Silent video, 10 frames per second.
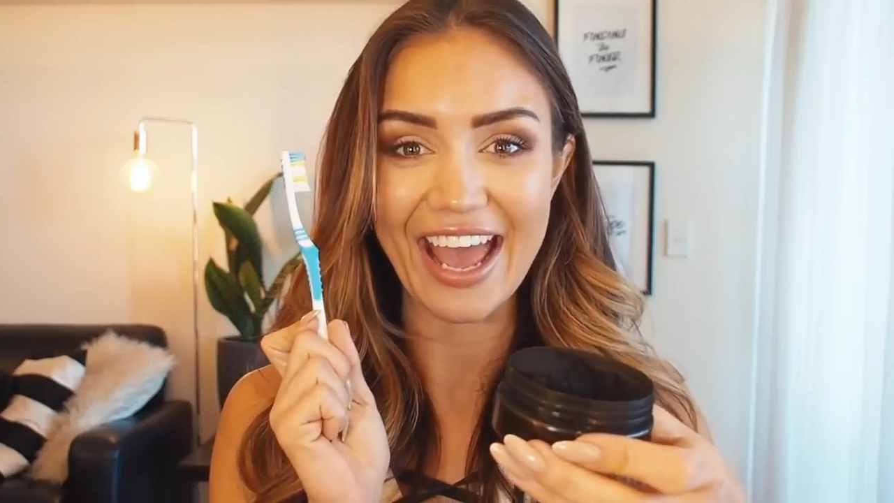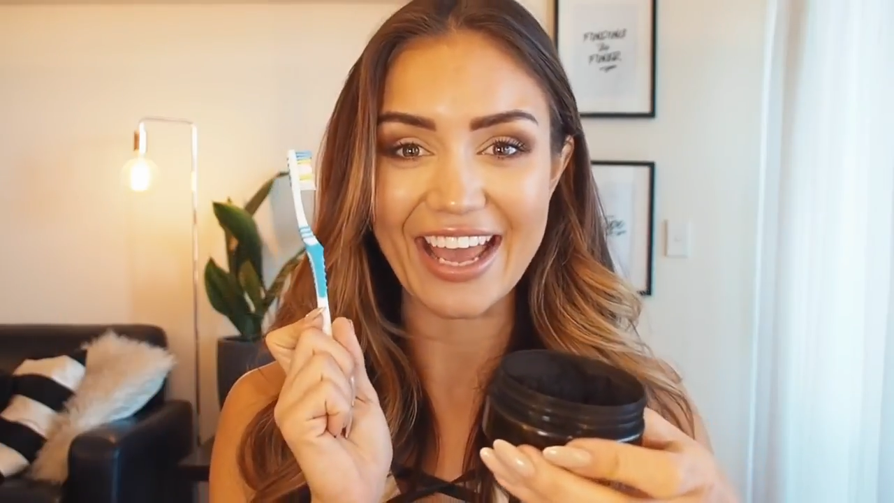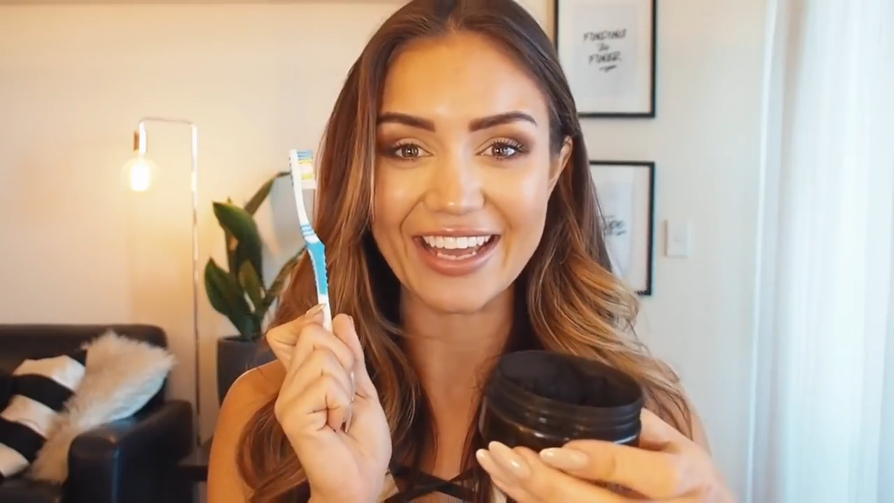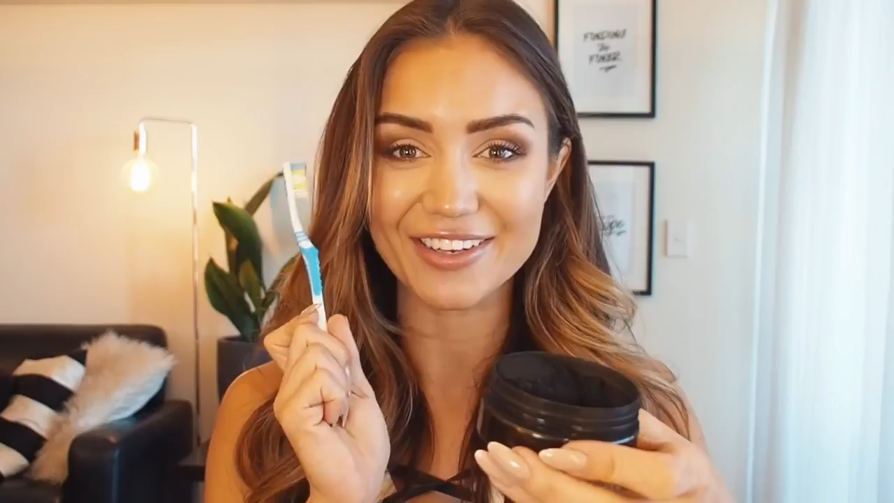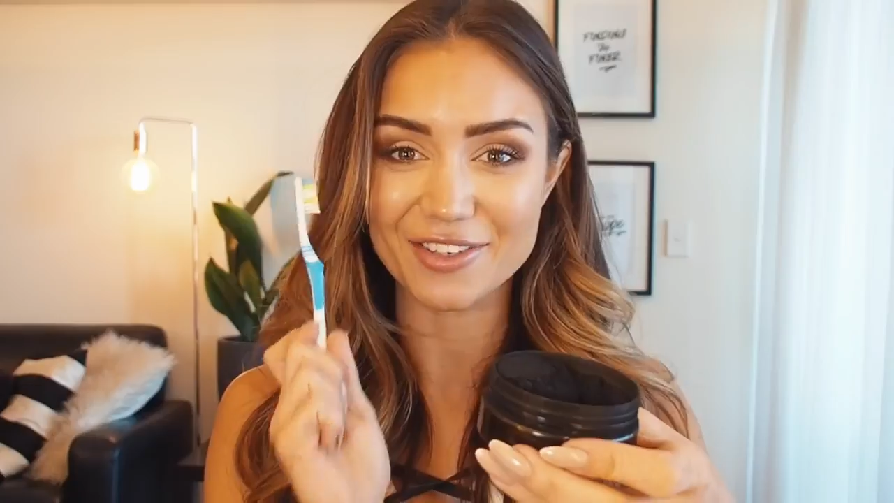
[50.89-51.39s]

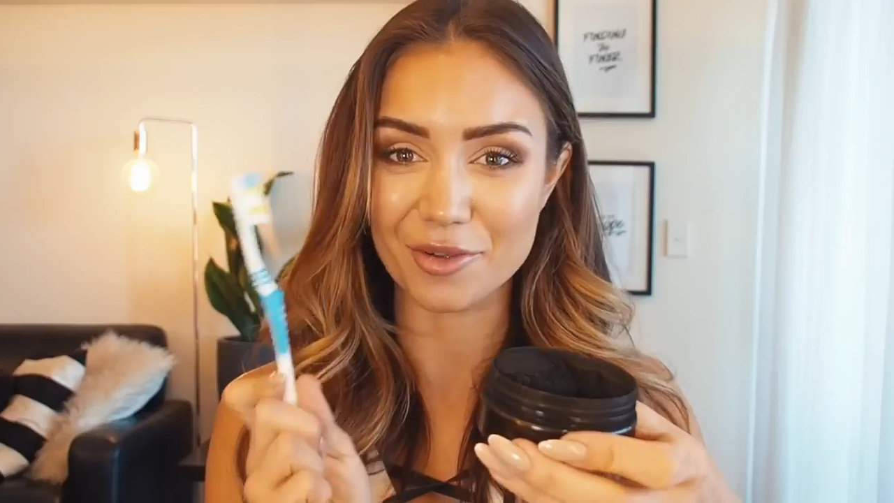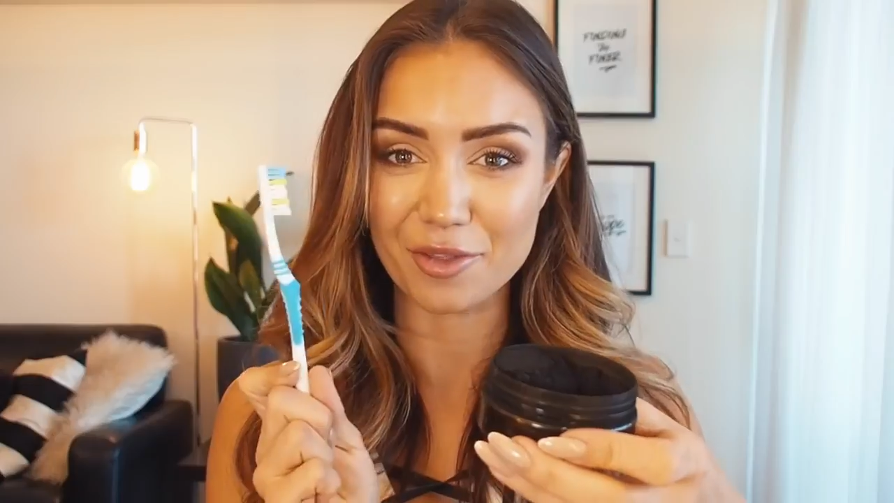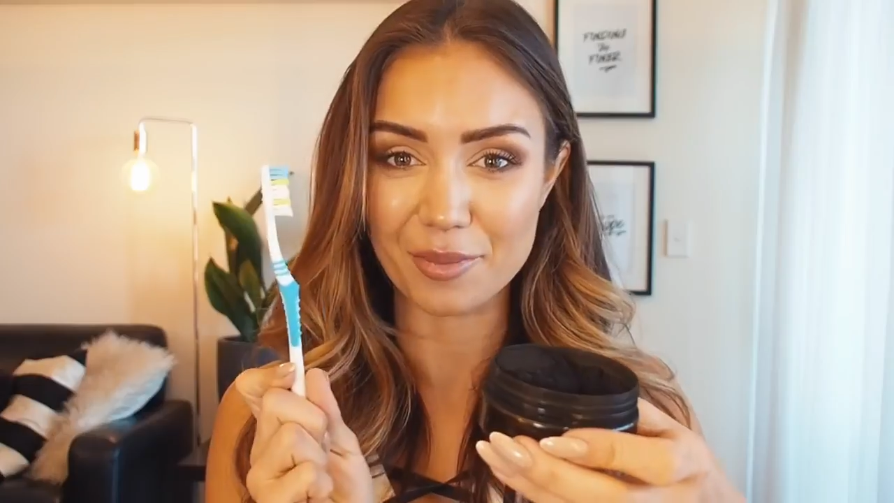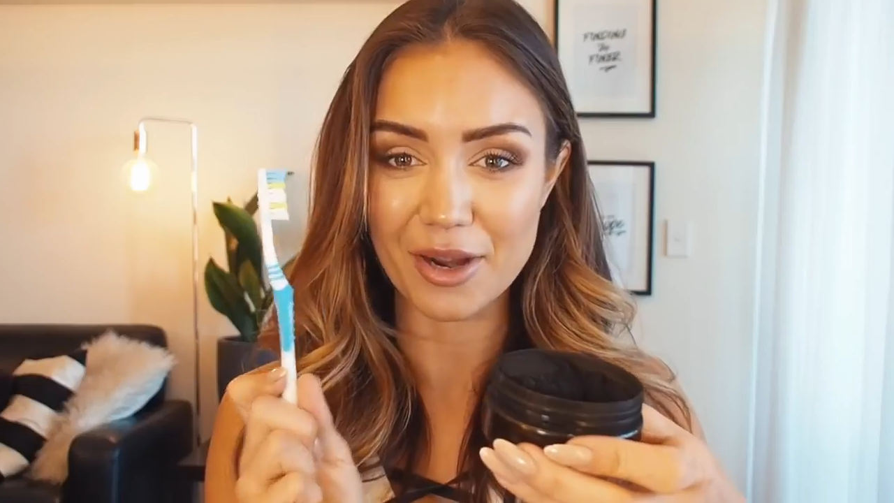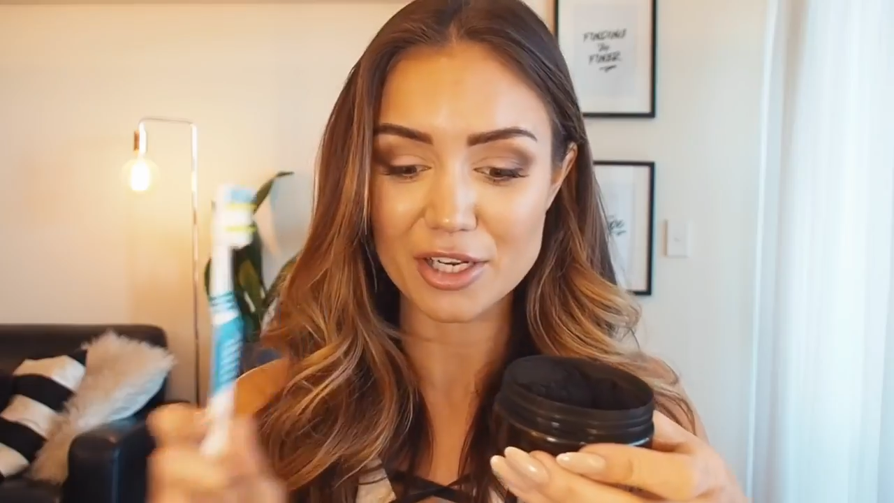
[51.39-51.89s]
a
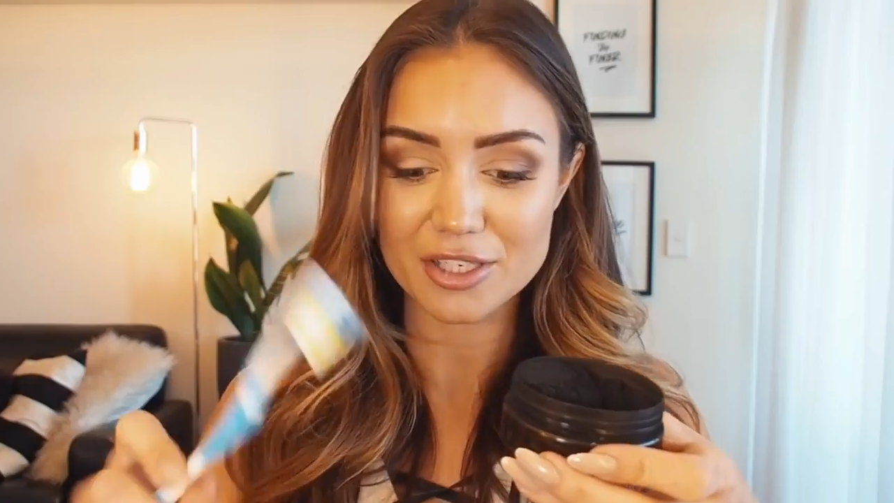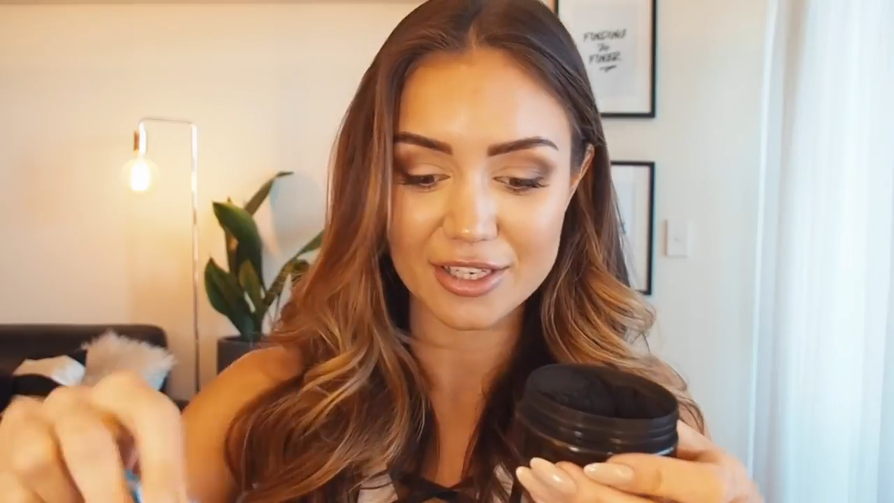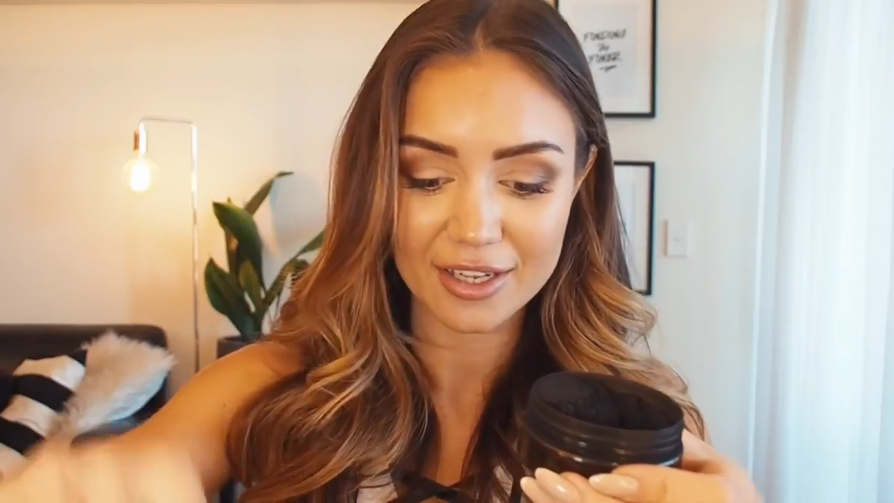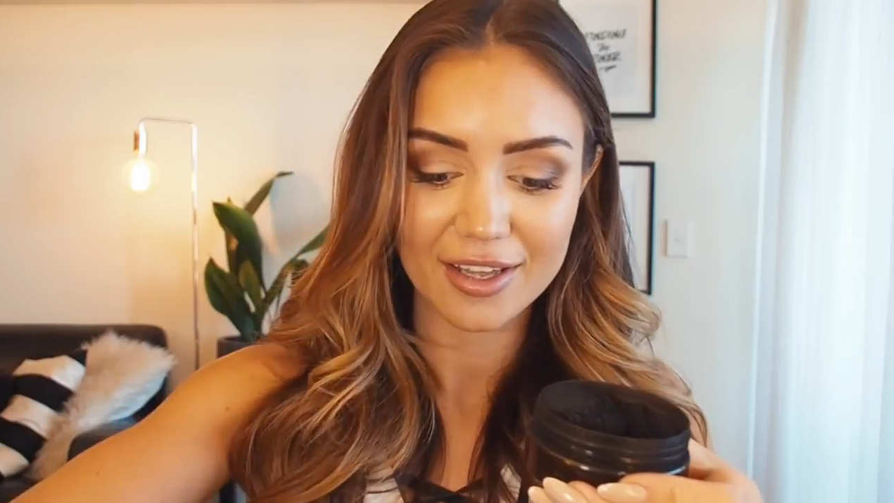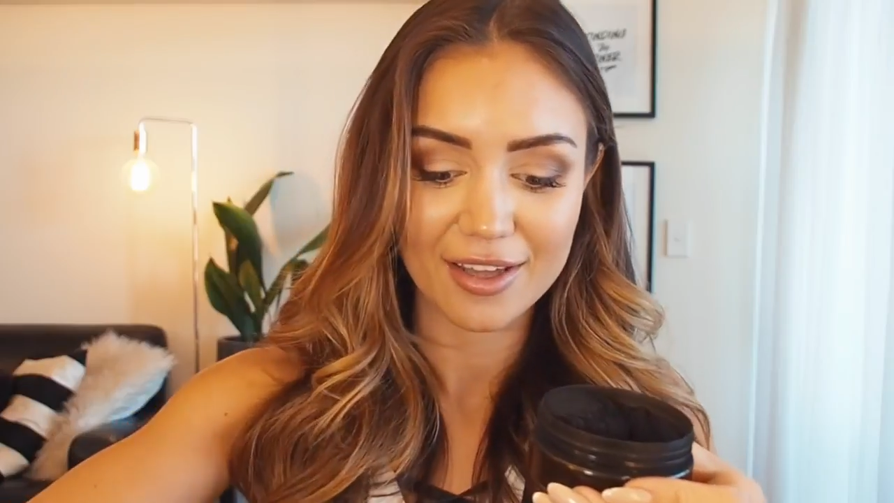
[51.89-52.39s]
toothbrush.